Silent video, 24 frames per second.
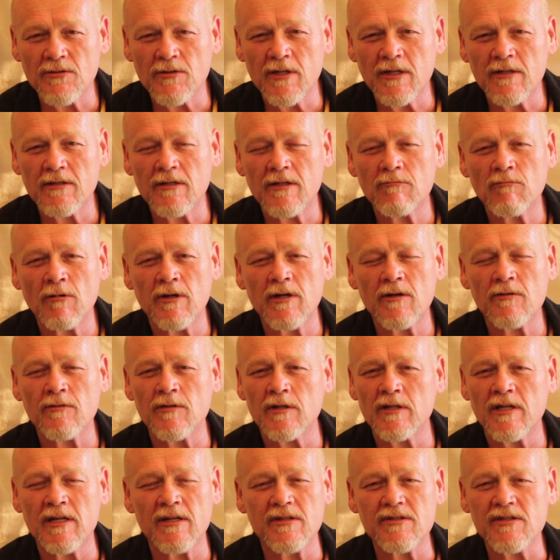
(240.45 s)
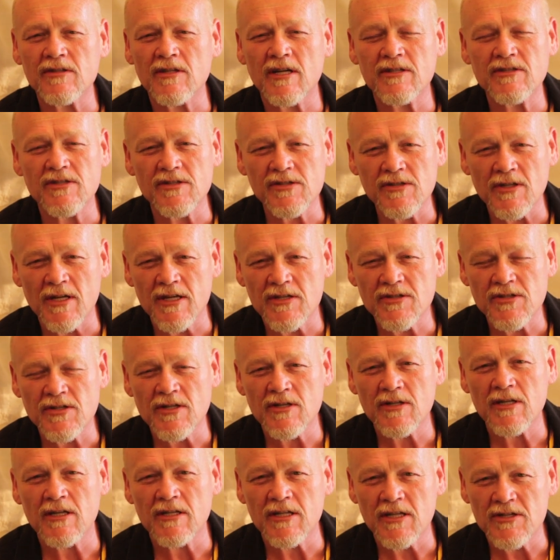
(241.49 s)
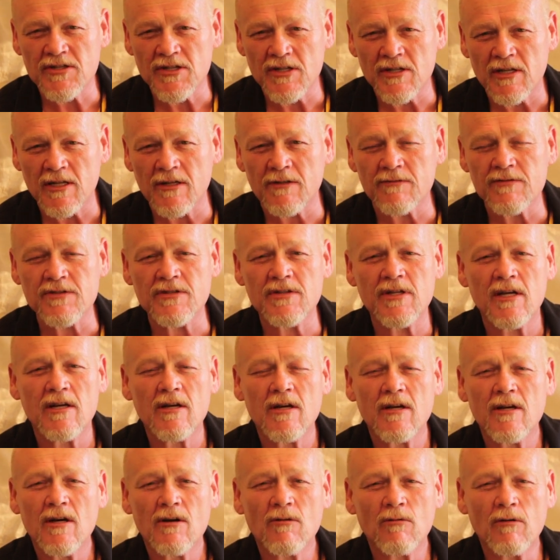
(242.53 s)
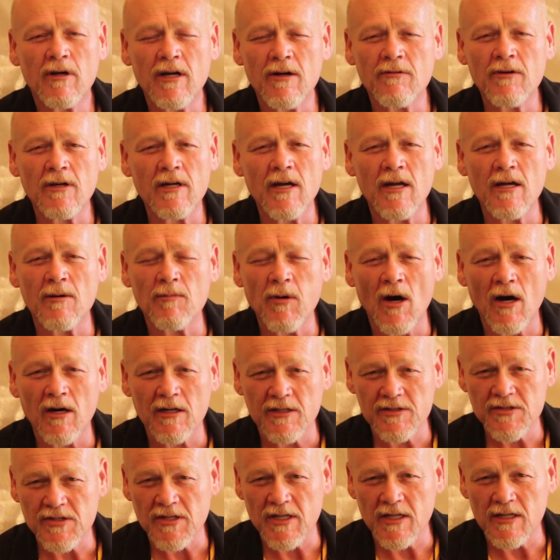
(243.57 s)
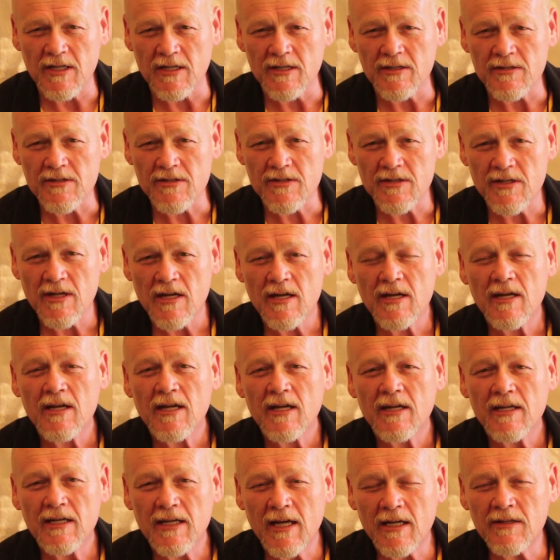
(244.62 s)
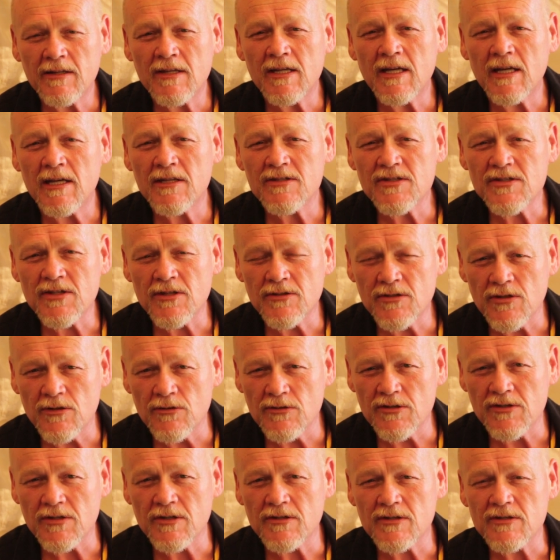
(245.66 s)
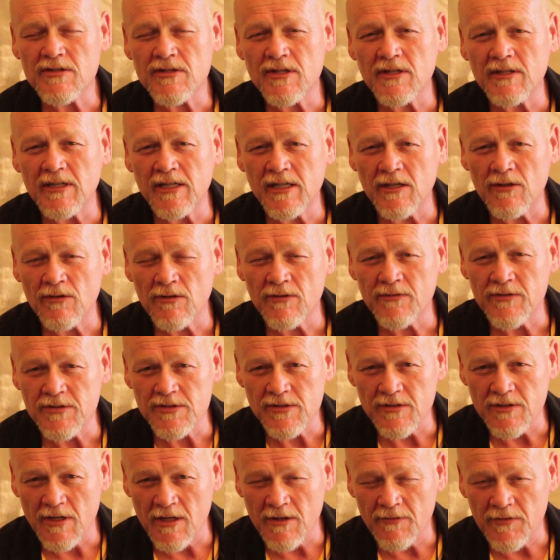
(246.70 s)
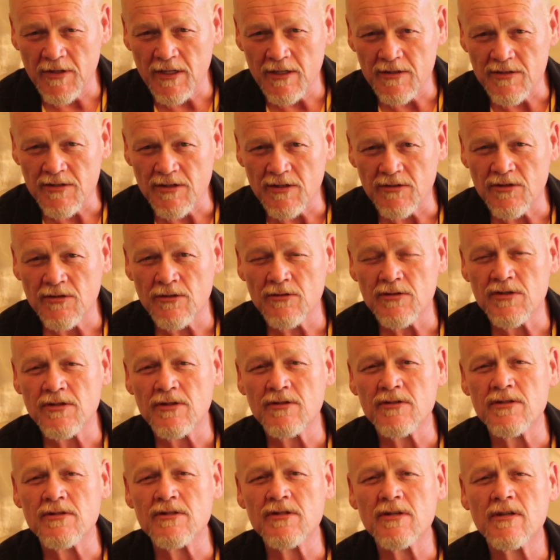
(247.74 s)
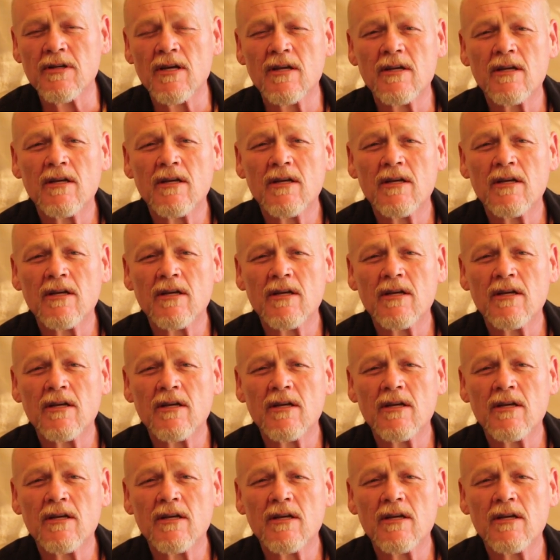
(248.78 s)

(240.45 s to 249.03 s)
to it, whatever it is, legislation, initiatives, whatever kind of policy it is. Get the institutions, the leaders of the institutions,